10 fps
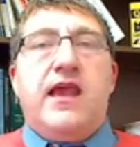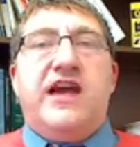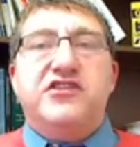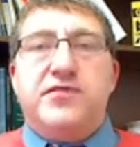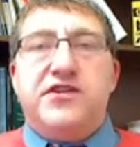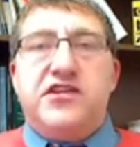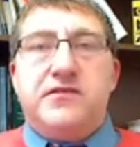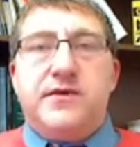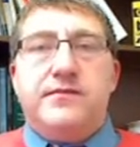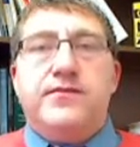As a
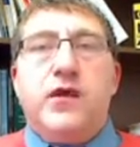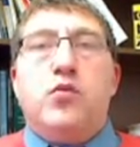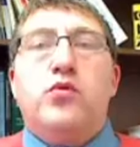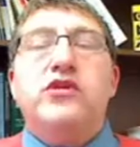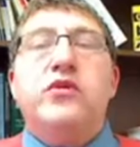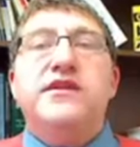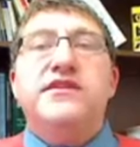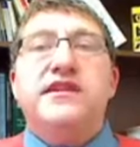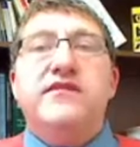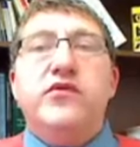participant, we're going
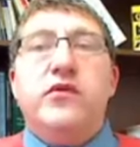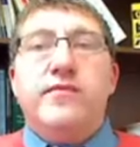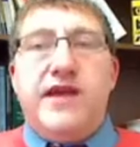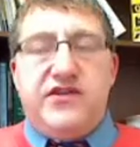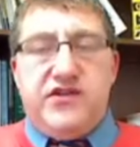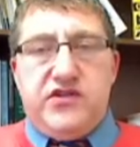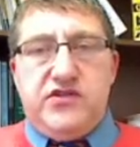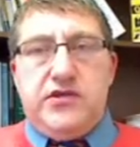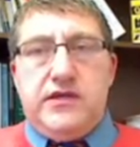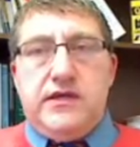to give you a
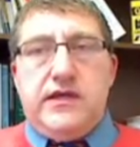message,